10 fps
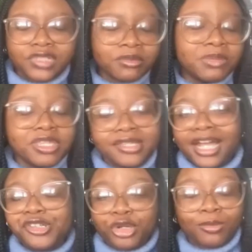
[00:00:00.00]
maybe
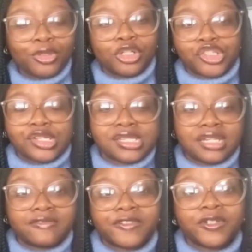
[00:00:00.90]
theatrical productions
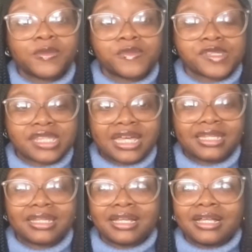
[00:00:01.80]
and films
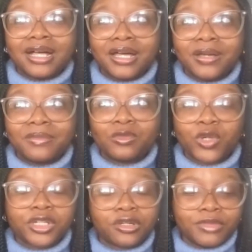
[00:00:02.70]
that
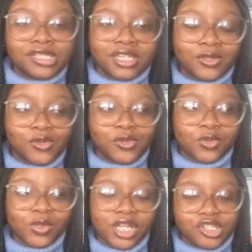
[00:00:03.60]
were committed
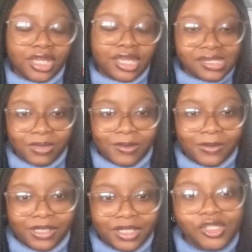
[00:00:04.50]
to educating people
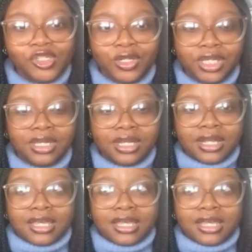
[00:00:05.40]
about history,